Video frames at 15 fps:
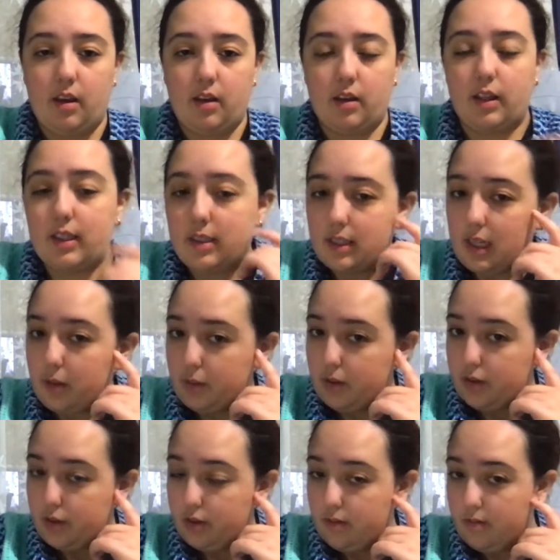Let's start
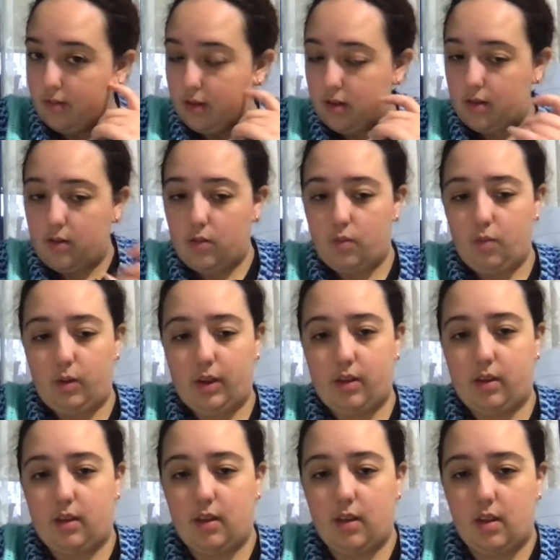with
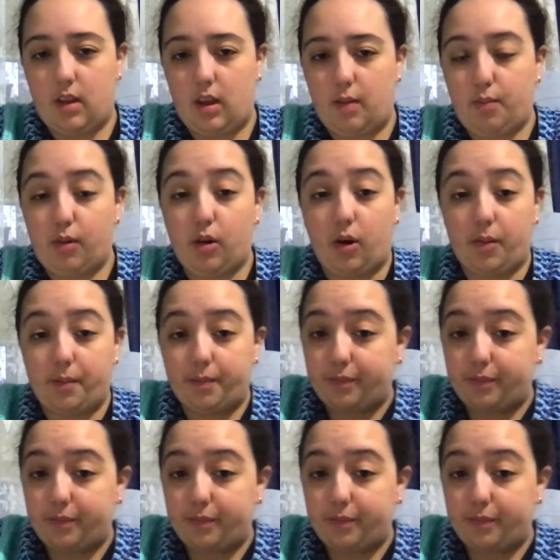the plot.